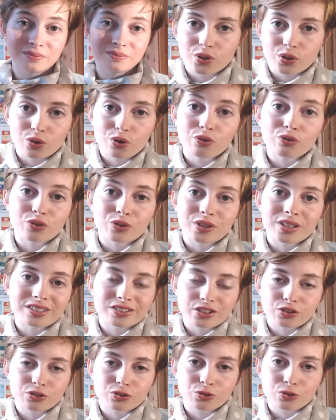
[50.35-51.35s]
The novel
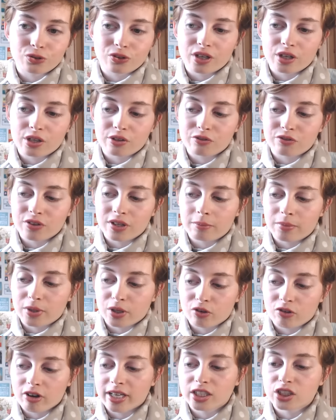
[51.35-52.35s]
is a story of
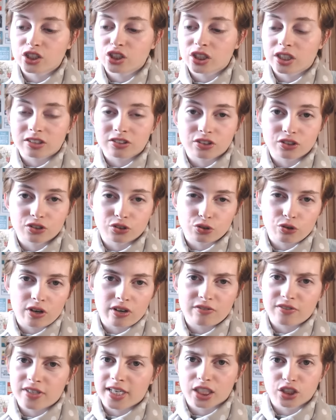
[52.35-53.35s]
immigration, it's a
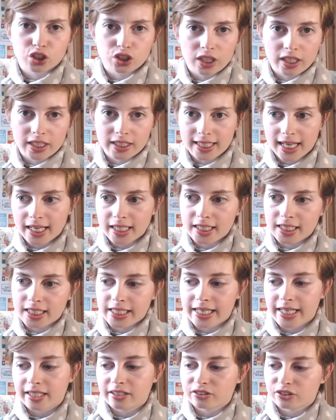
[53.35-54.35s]
story of national
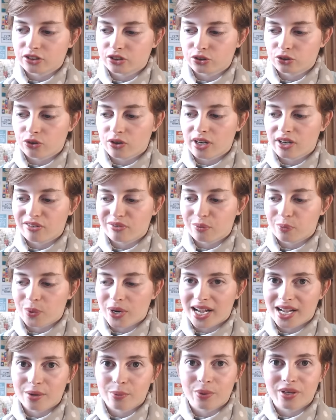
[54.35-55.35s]
identity, it's a story of
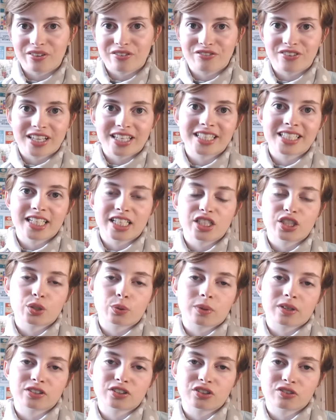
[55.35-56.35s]
where we fit
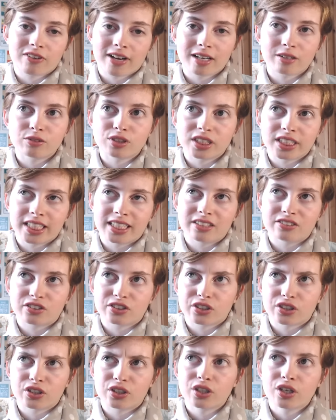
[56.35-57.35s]
into our
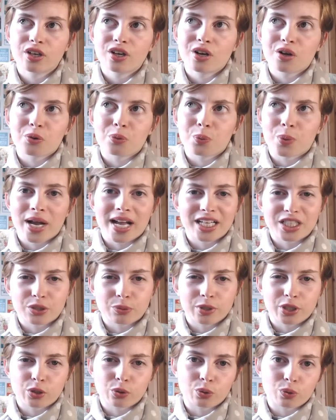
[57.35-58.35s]
surroundings and where
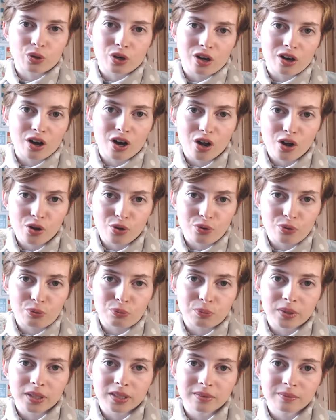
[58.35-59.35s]
do we call our
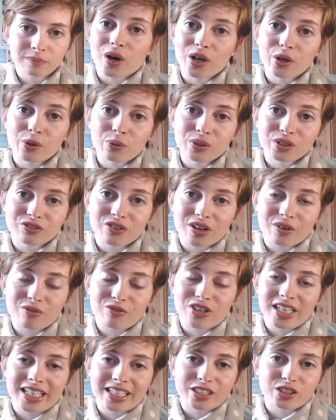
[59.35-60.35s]
home. What I always
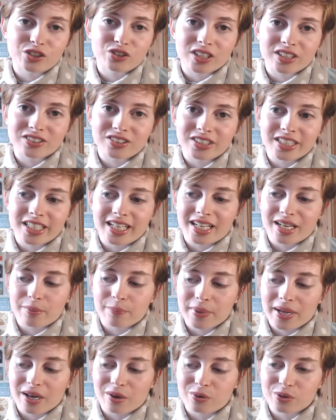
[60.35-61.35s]
find really interesting
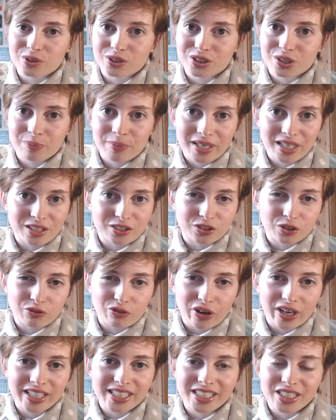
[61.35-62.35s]
about Tóibín as
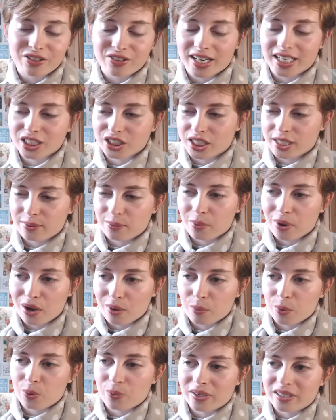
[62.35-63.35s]
a writer, and actually
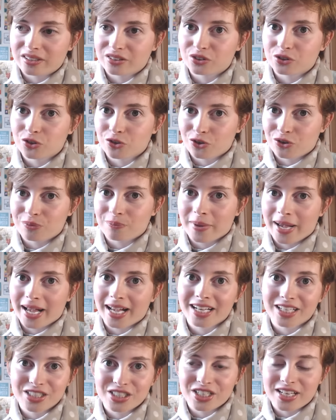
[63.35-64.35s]
why I'm always drawn
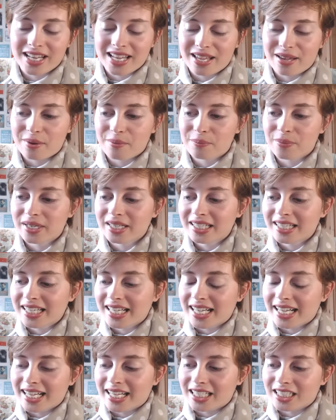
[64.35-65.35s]
back to him,
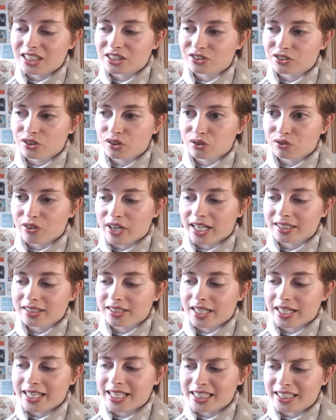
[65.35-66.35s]
is the fact
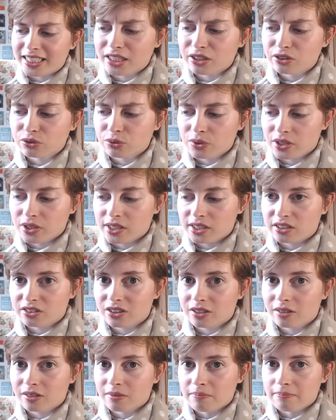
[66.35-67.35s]
that deals with
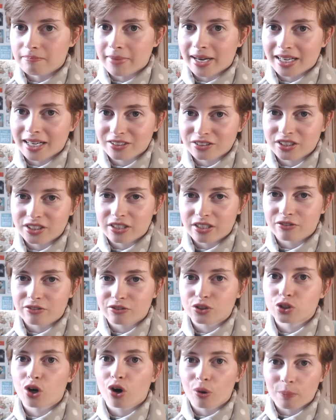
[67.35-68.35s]
these
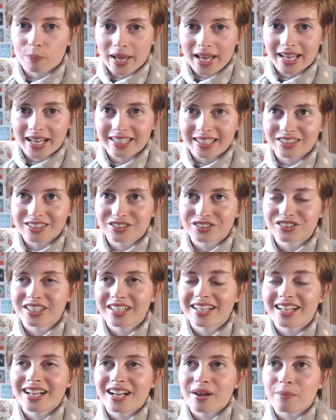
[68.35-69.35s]
massive topics,
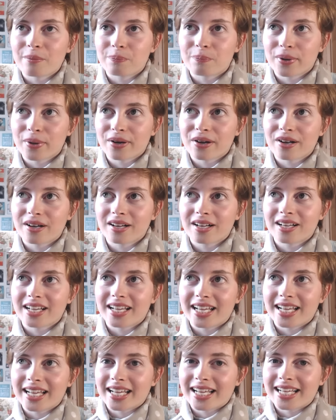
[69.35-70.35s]
but
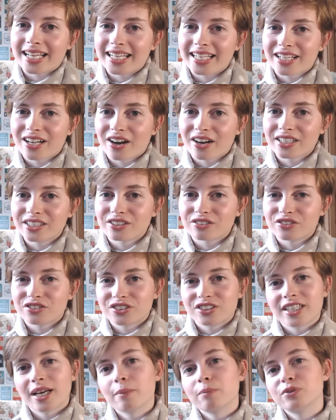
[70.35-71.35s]
he kind of
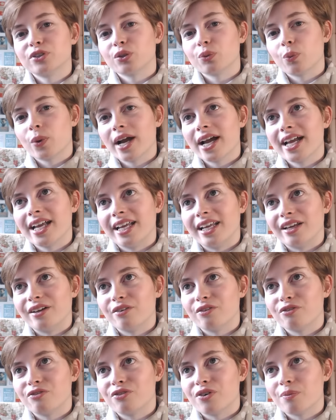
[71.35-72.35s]
steps
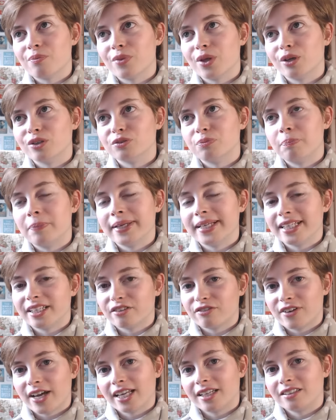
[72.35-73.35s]
away from those big
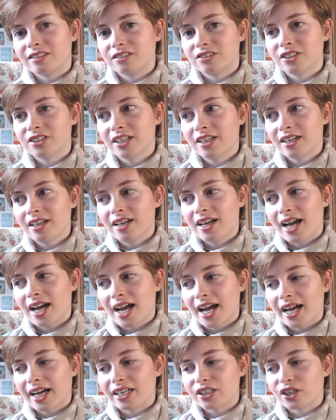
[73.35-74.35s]
events
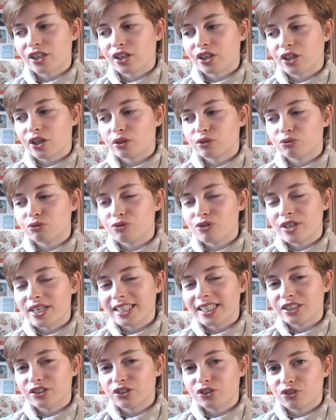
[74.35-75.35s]
and goes
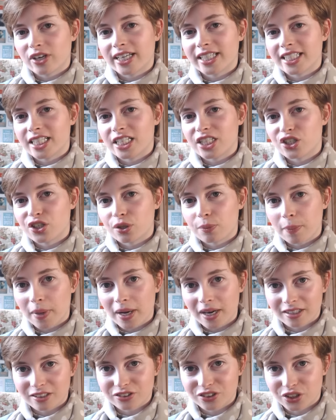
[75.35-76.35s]
really straight into the
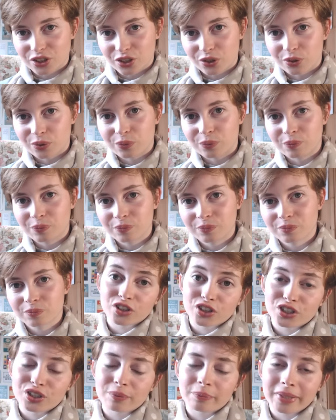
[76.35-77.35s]
personal.
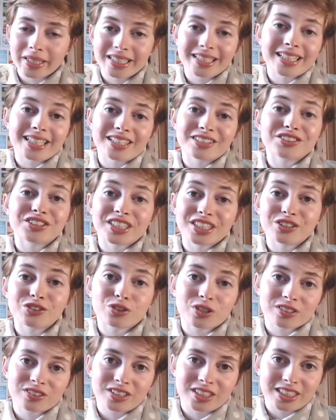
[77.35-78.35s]
So Tóibín is
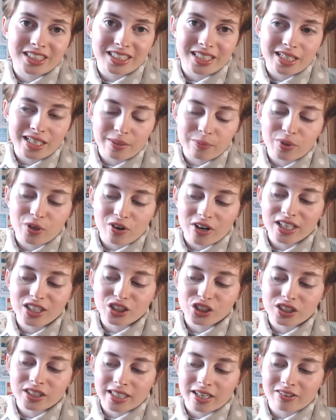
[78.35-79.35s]
interested in the
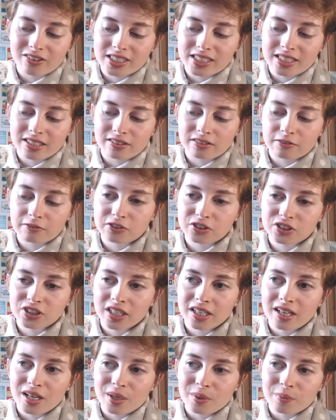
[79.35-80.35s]
immigration narratives,
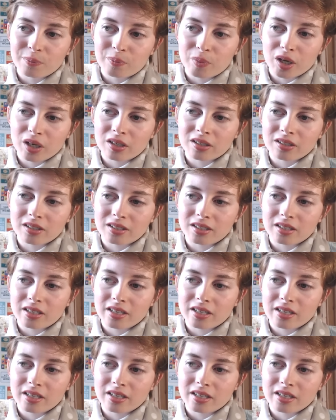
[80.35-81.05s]
but